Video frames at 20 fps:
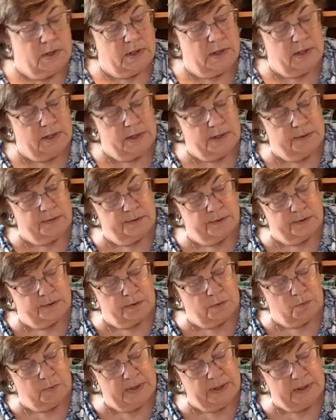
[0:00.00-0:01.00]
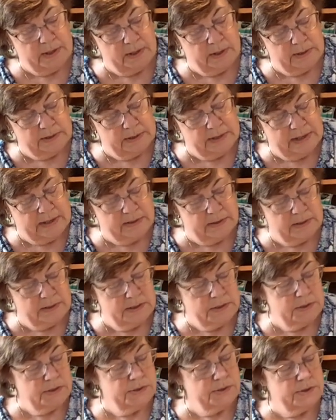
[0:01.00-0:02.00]
and the weight on that
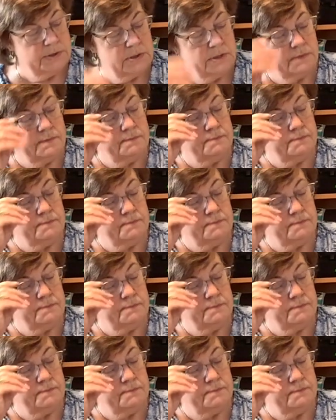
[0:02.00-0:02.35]
is